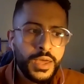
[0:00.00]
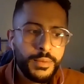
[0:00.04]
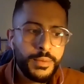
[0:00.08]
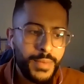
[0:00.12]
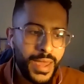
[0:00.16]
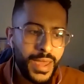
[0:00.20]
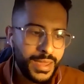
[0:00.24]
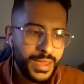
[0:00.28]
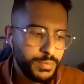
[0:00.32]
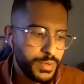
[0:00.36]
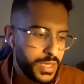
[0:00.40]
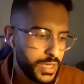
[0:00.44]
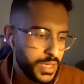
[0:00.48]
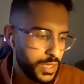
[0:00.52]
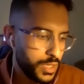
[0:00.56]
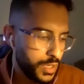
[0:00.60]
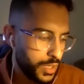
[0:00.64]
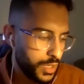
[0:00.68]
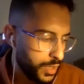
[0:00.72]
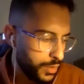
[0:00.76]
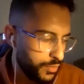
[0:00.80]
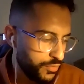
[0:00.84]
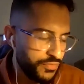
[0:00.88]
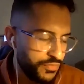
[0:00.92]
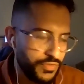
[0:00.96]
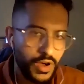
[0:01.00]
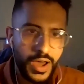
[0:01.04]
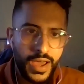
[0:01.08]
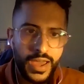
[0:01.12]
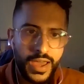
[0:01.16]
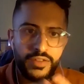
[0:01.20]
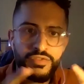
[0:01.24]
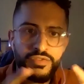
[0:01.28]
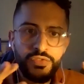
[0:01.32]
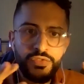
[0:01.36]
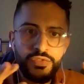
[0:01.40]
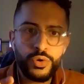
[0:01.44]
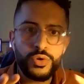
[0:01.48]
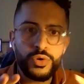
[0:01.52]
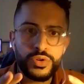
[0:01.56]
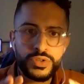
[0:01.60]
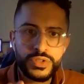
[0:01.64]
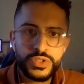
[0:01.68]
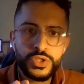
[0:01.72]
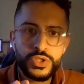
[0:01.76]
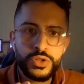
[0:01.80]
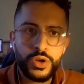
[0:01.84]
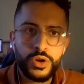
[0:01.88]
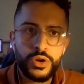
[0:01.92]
maybe vie for,